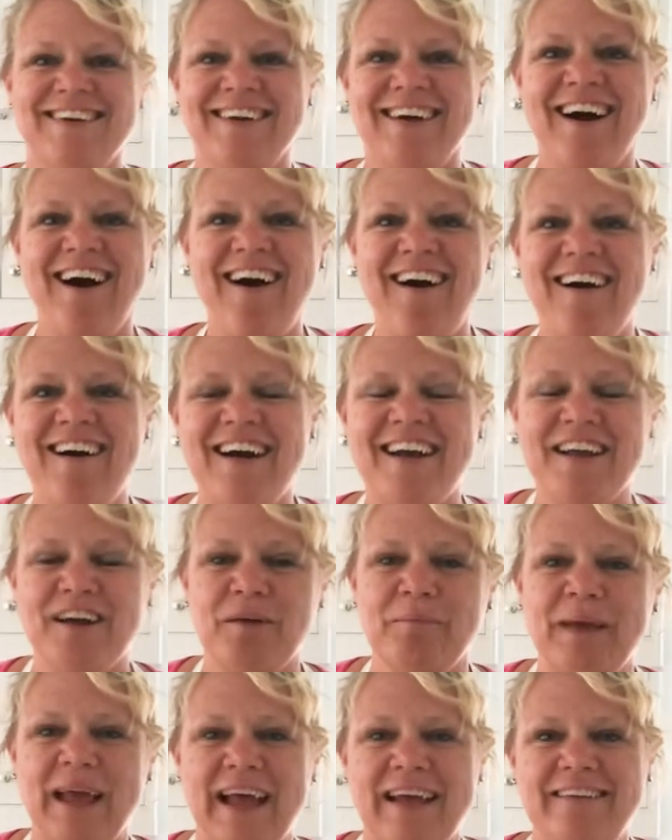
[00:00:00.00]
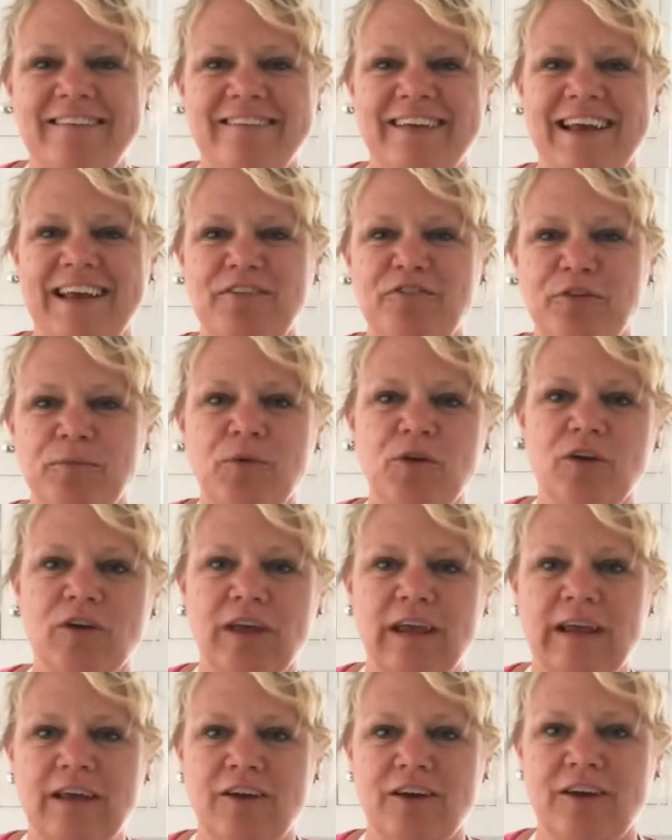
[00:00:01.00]
Hi, I'm Katie from
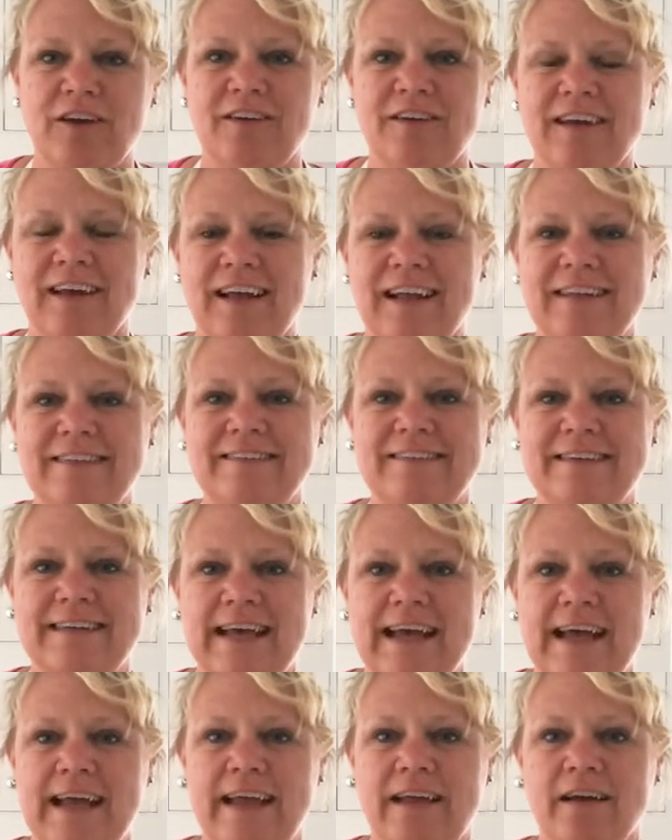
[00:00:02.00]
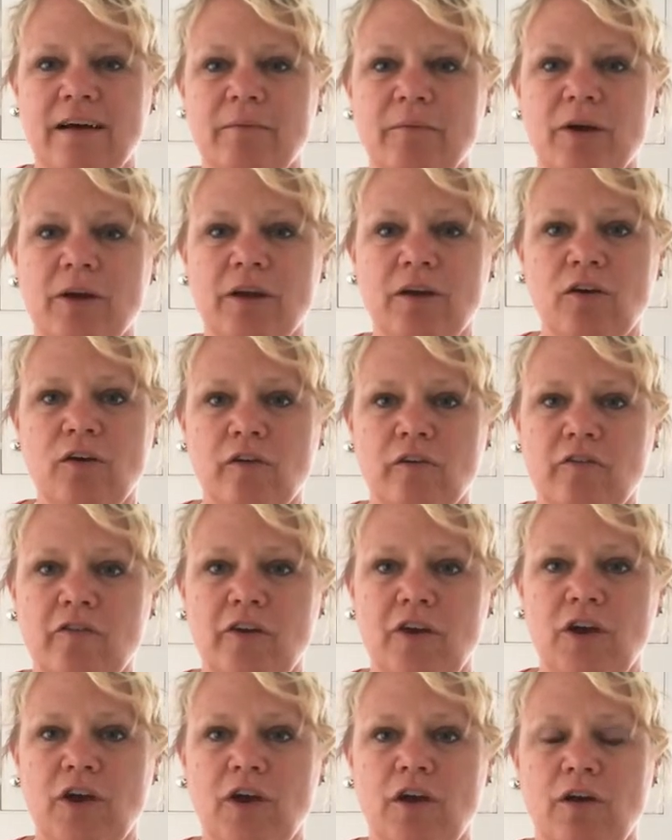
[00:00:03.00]
Cooking Good, and today I'm going to cook for
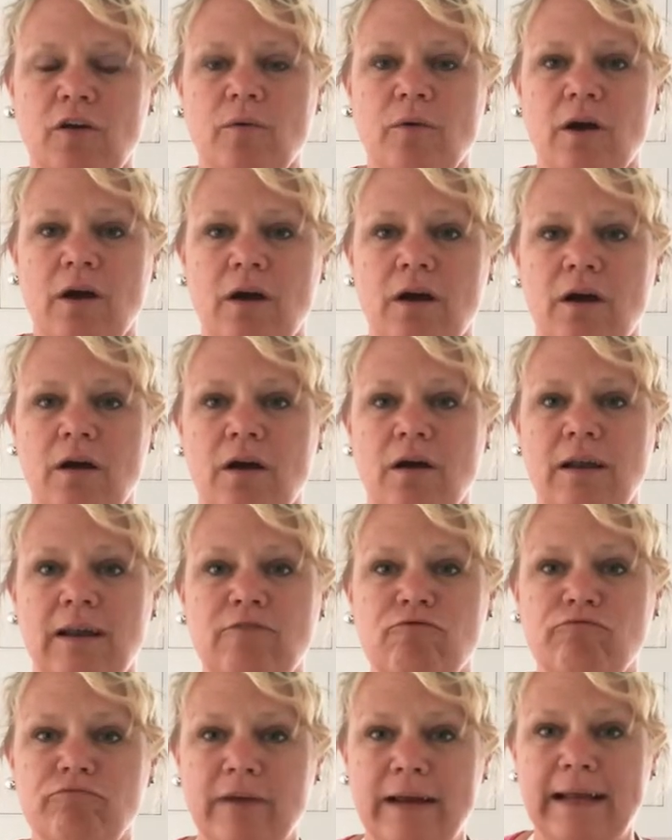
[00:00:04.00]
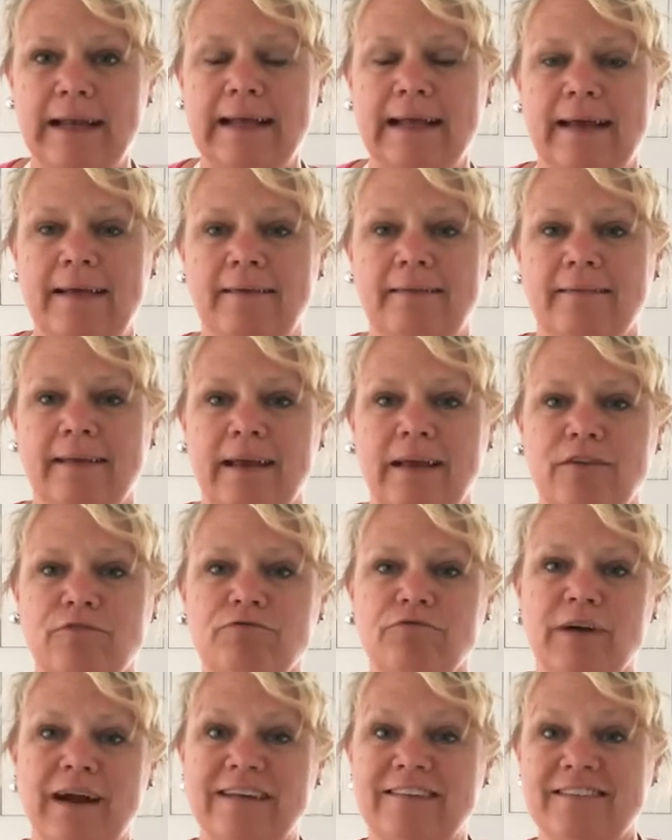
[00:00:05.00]
you a really easy
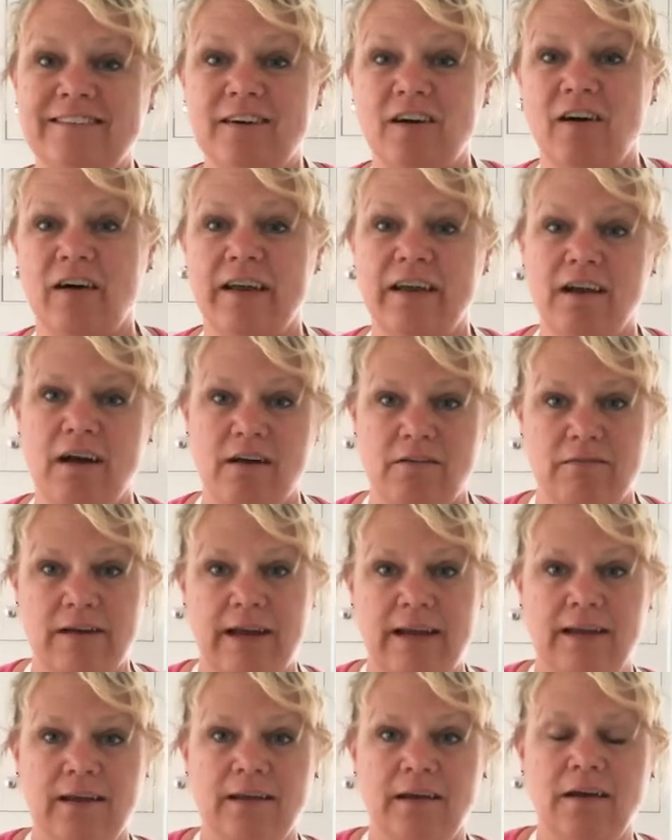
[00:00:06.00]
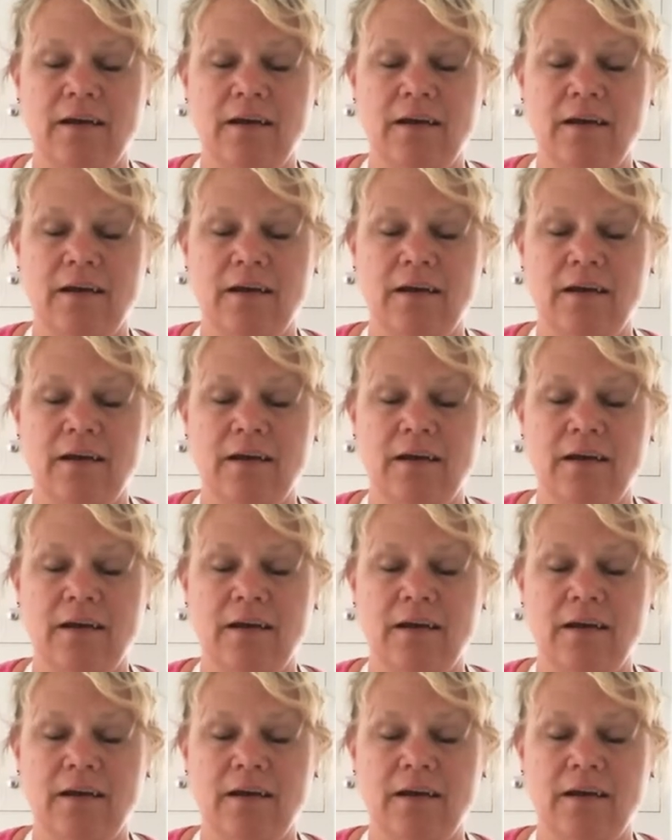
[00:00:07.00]
red Thai curry.